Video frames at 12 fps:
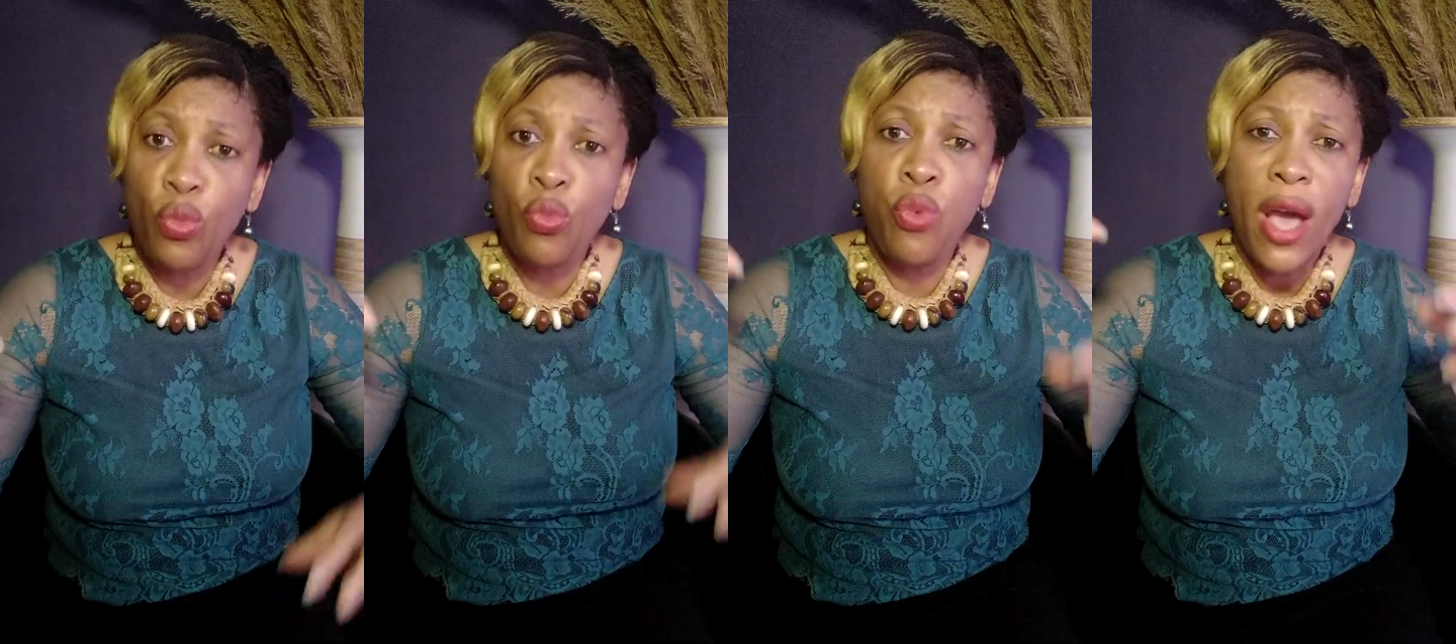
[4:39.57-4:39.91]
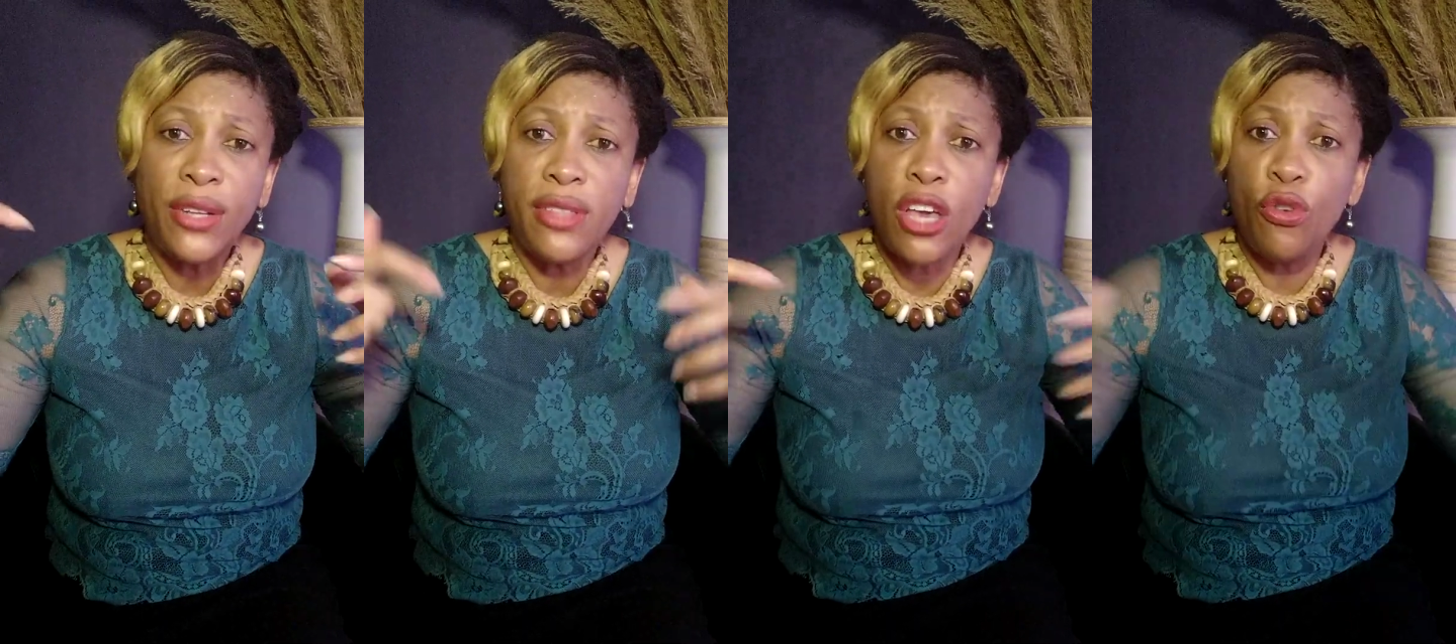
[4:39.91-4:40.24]

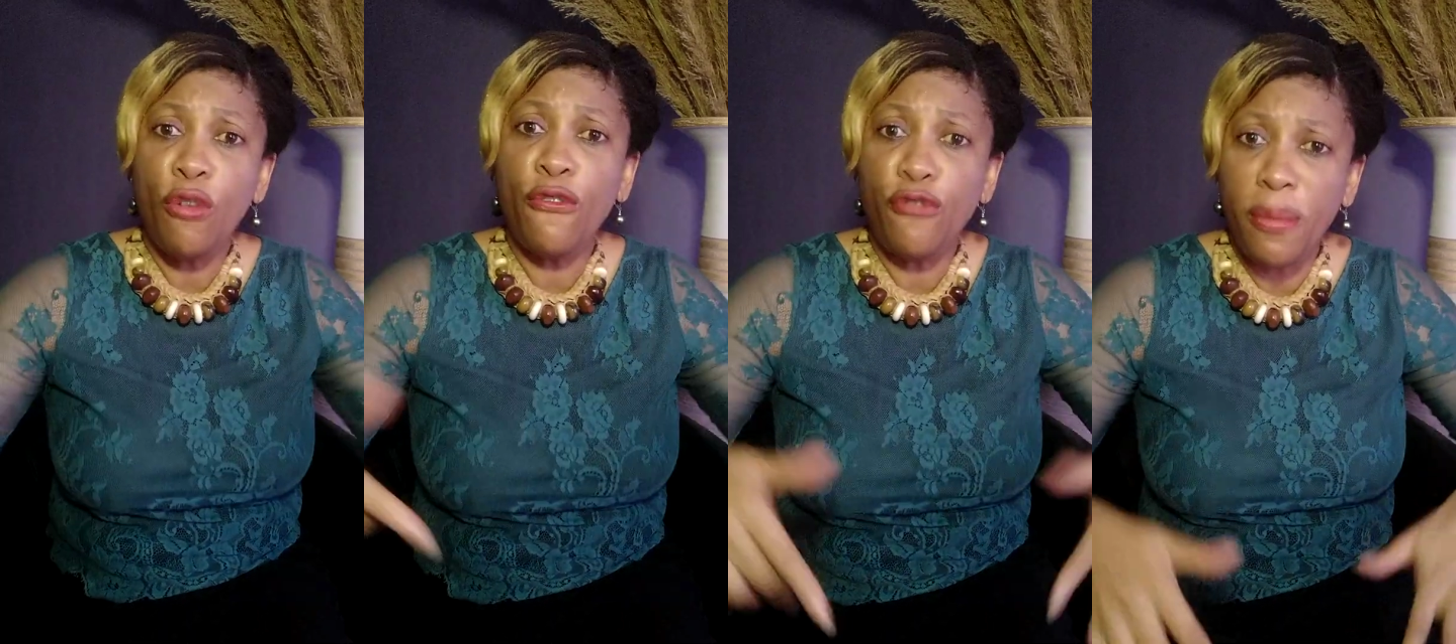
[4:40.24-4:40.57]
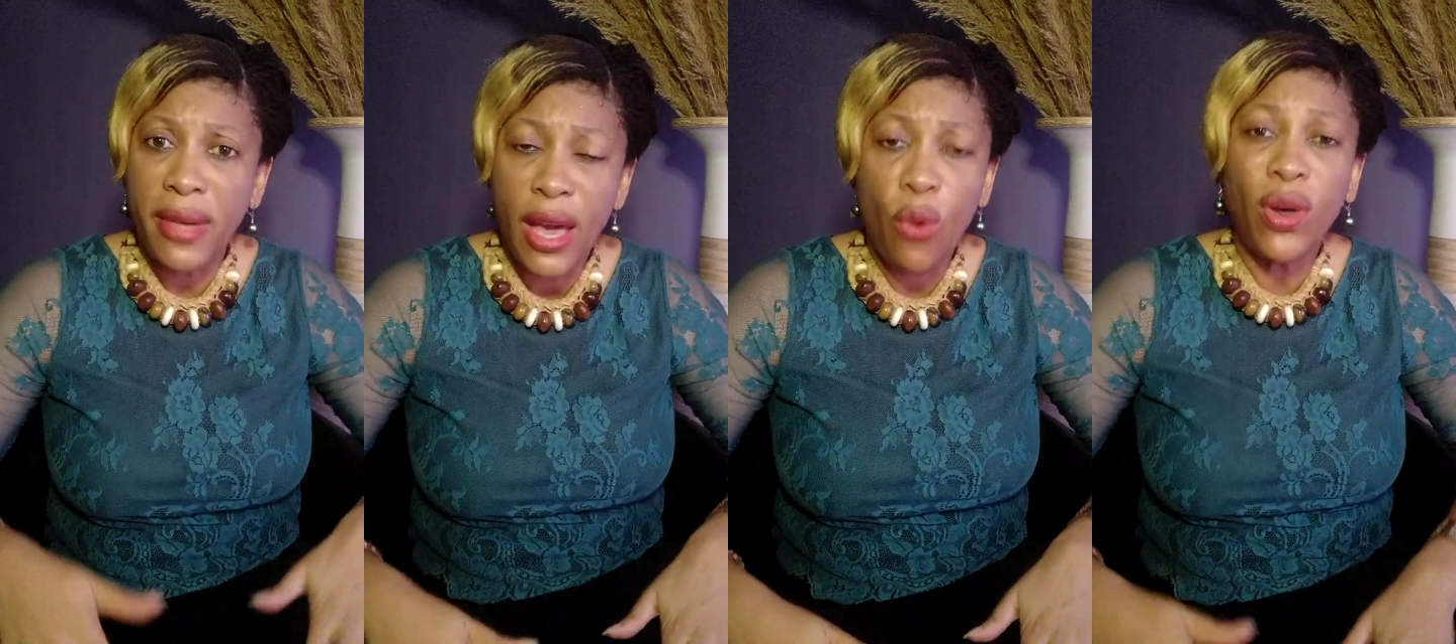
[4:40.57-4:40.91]
Where do they go
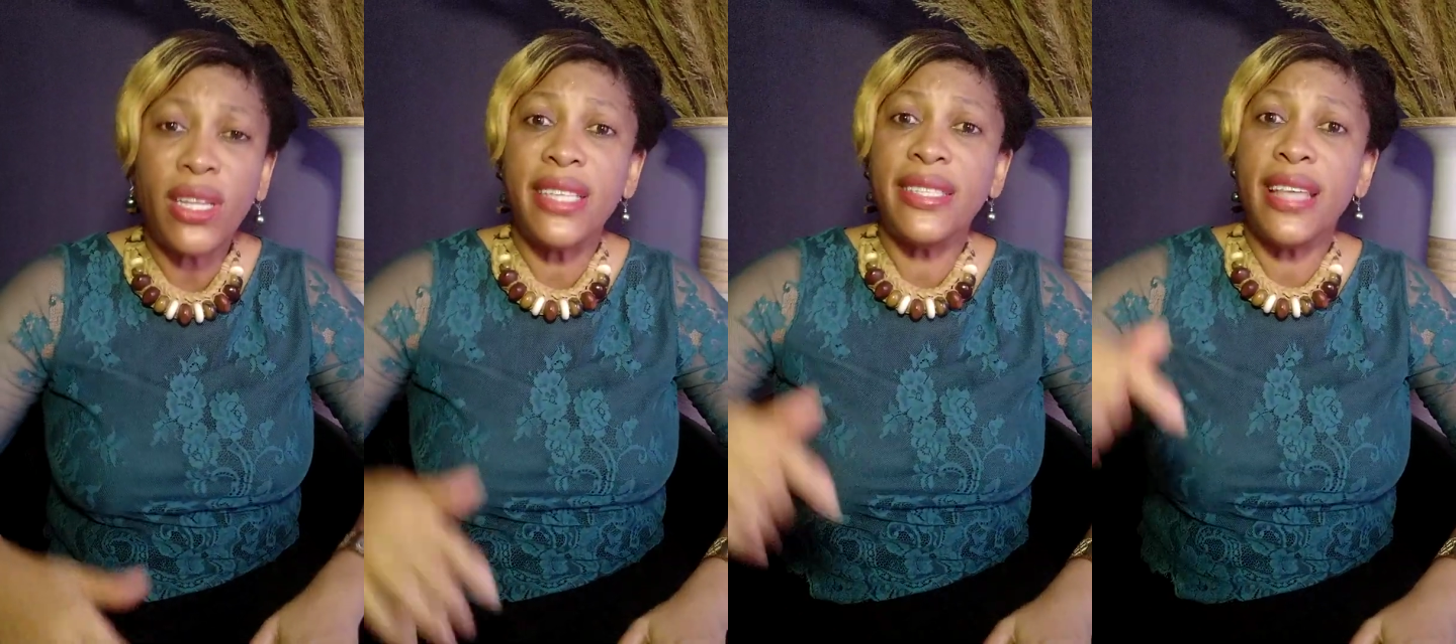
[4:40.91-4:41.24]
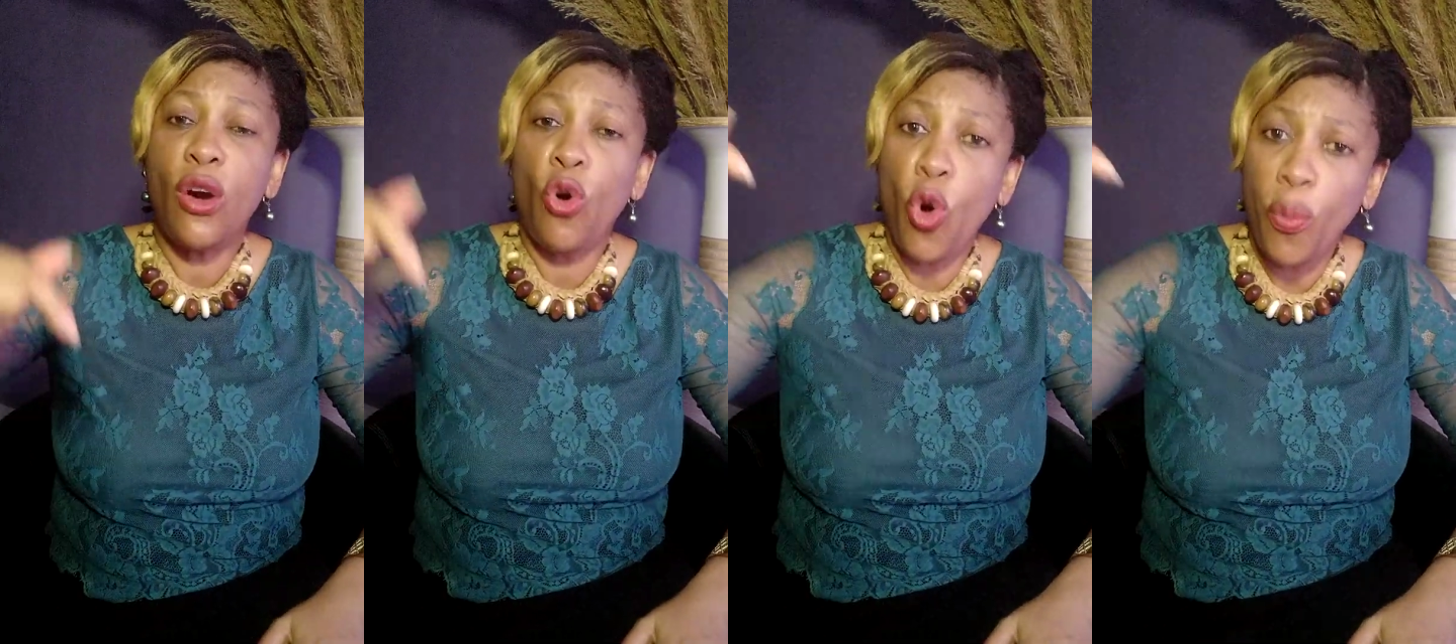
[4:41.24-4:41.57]
from here? What is
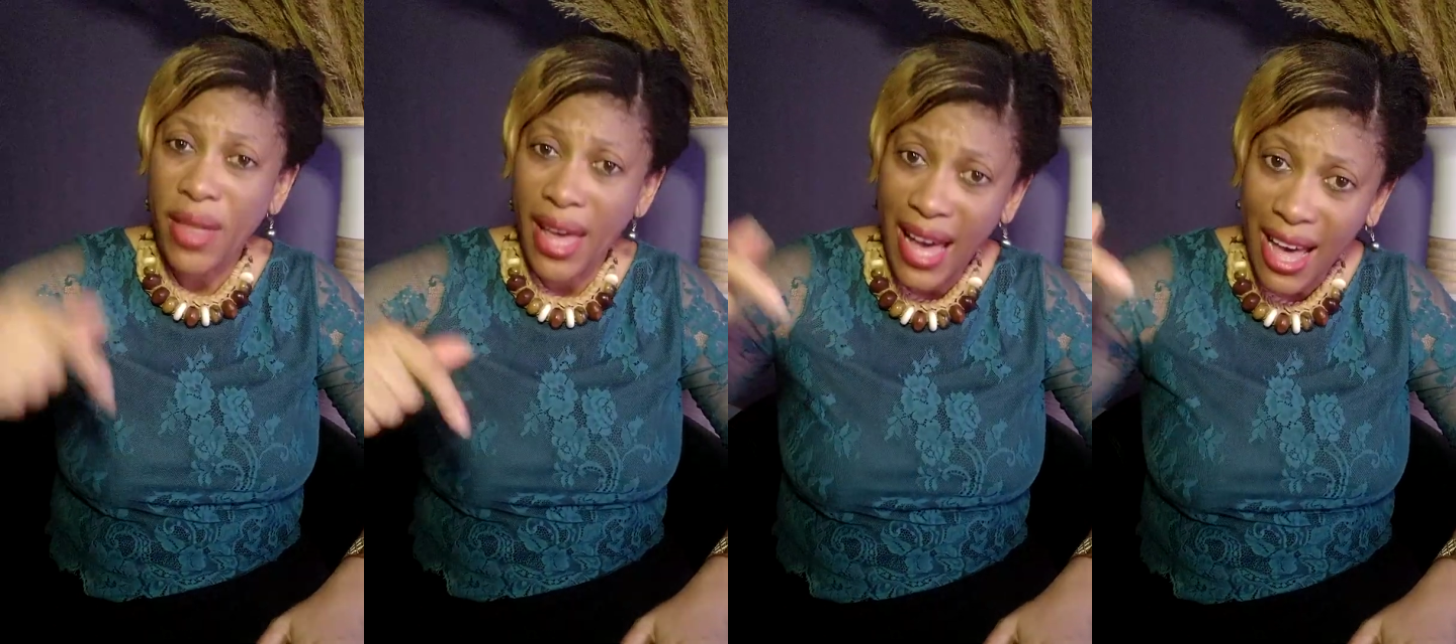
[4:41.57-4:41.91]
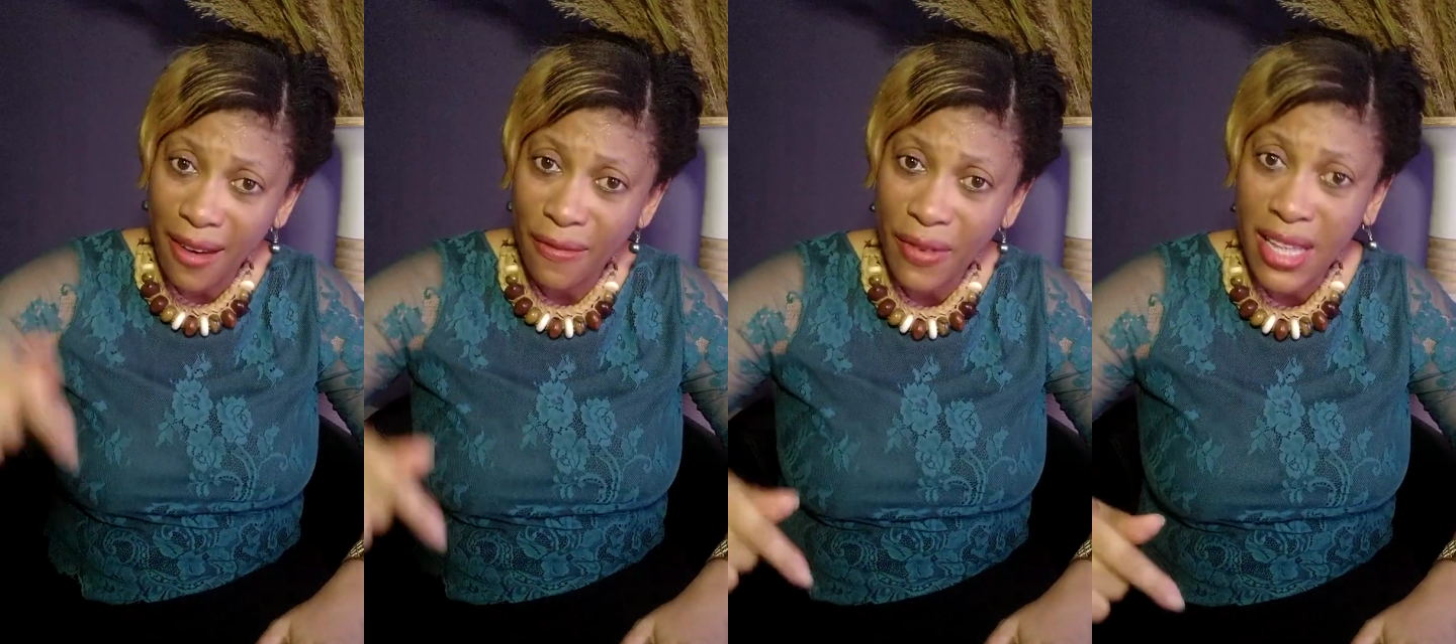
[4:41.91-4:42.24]
the hope they
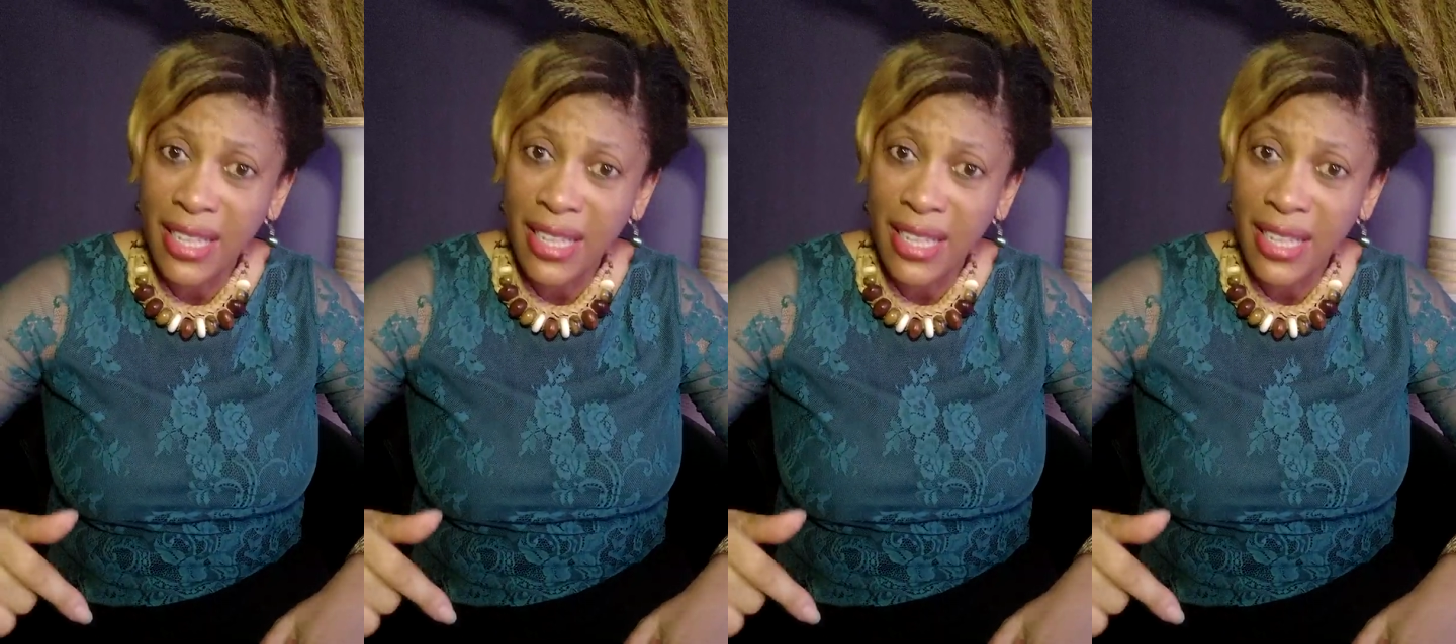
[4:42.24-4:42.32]
have